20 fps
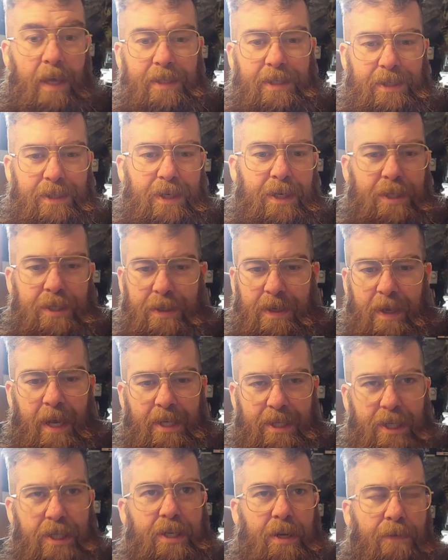It's
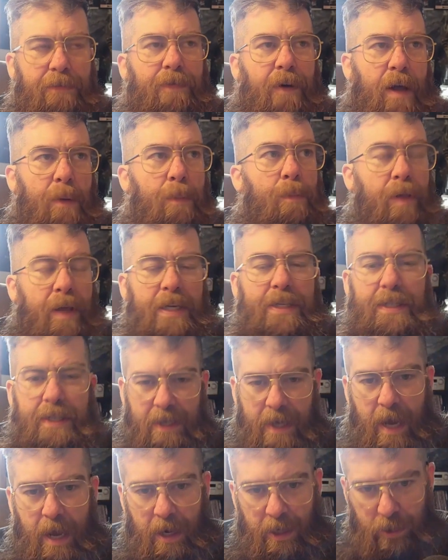just a fun place to
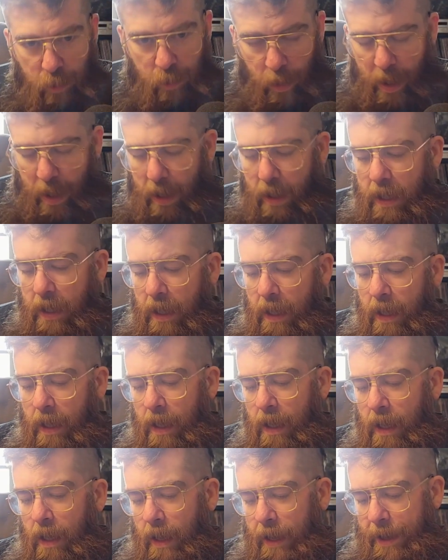kind of dwell.
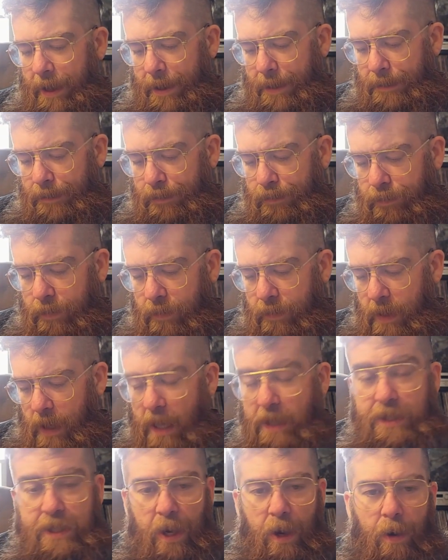
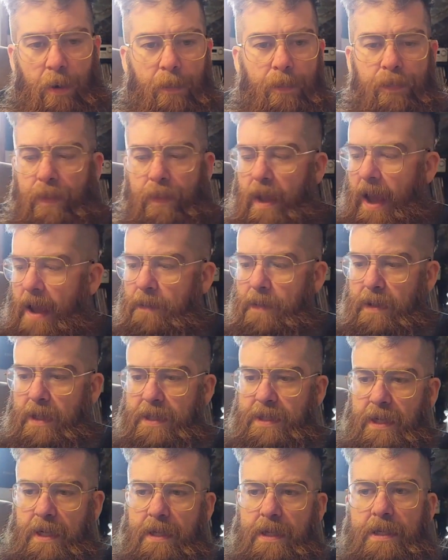And so I've been
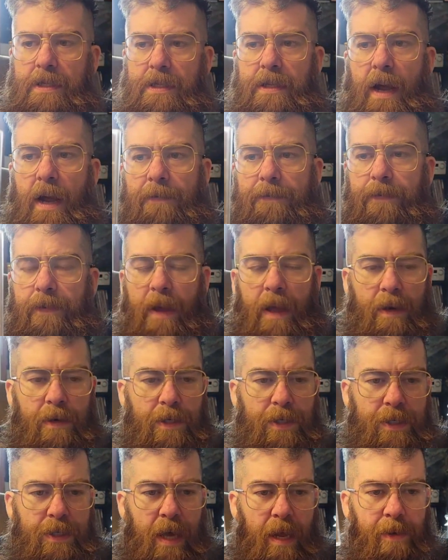listening to this stuff and
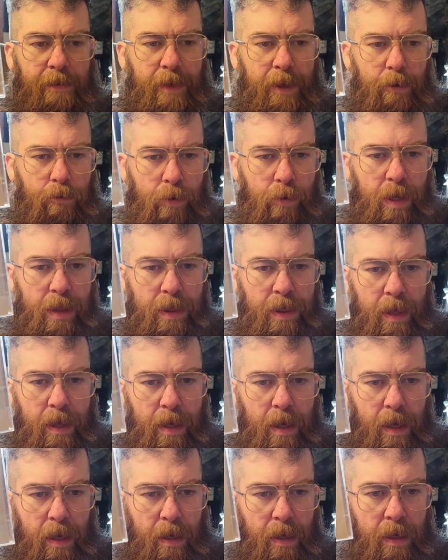just kind of like
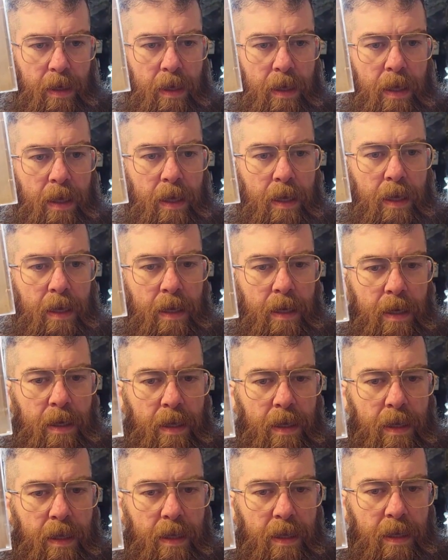rethinking
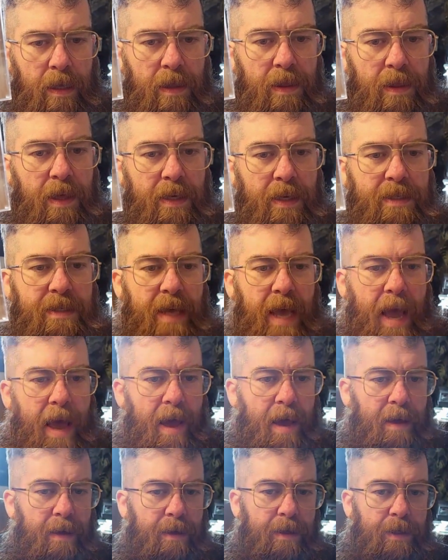this
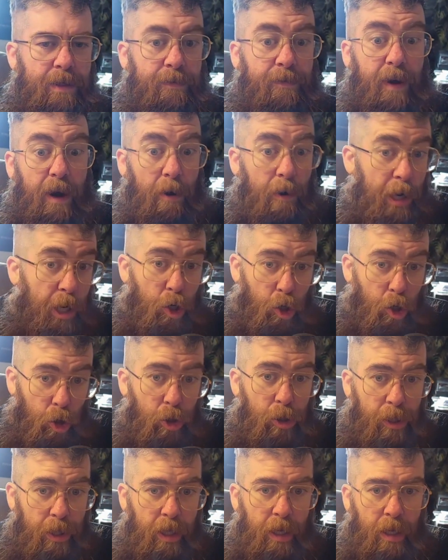as very
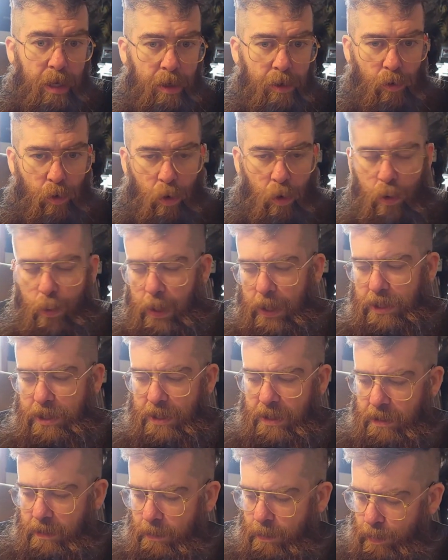early
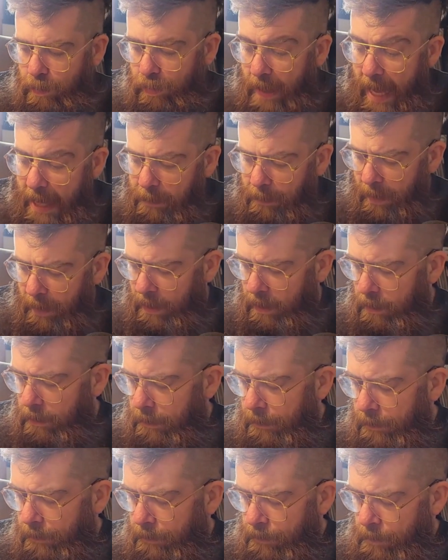Norwegian black metal,
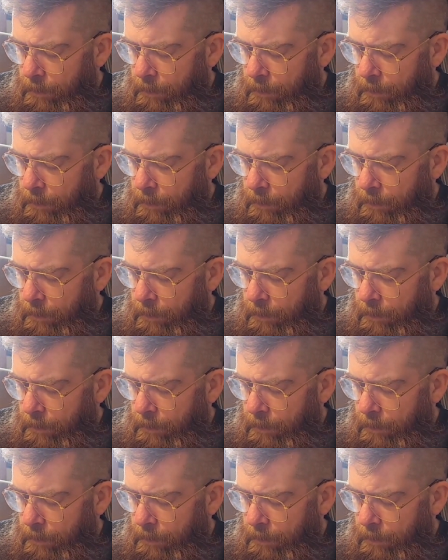